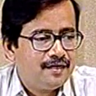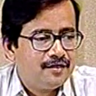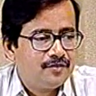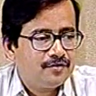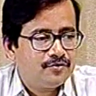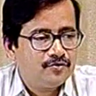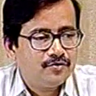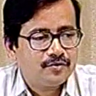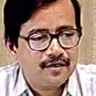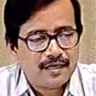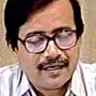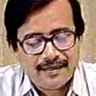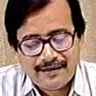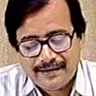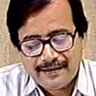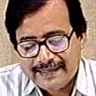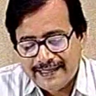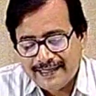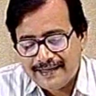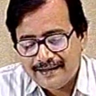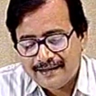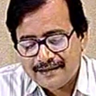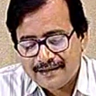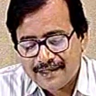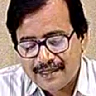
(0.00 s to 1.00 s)
to
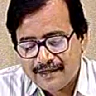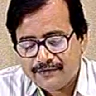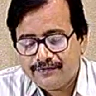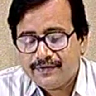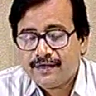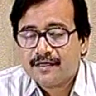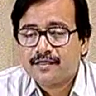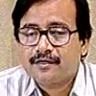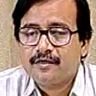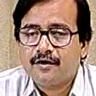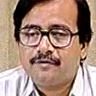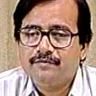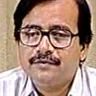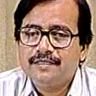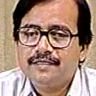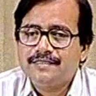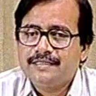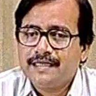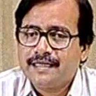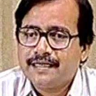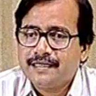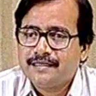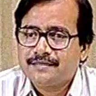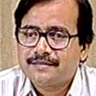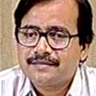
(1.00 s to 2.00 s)
contain the effect of these
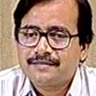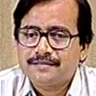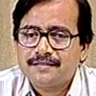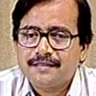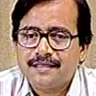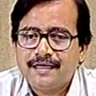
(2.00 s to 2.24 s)
errors.